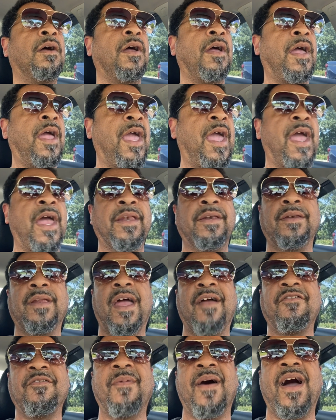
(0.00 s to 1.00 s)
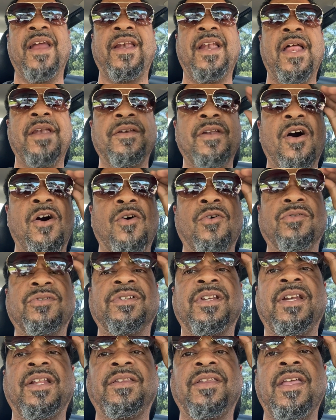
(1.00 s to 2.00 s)
And everybody that knows
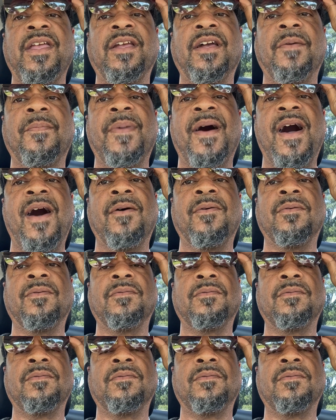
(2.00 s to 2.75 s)
anything about